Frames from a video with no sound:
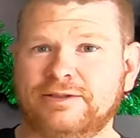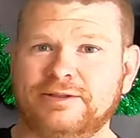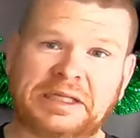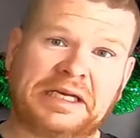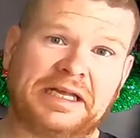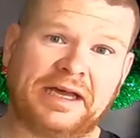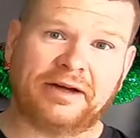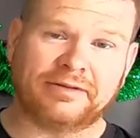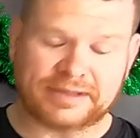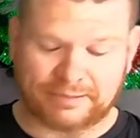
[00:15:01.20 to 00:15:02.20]
or
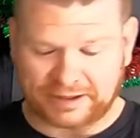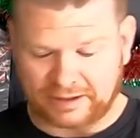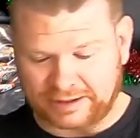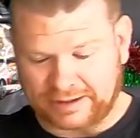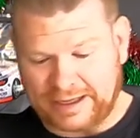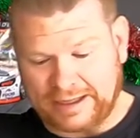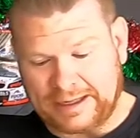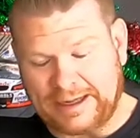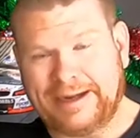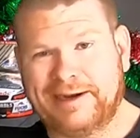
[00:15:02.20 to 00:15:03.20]
IndyCar or something like
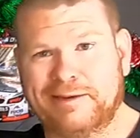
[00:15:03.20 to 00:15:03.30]
that.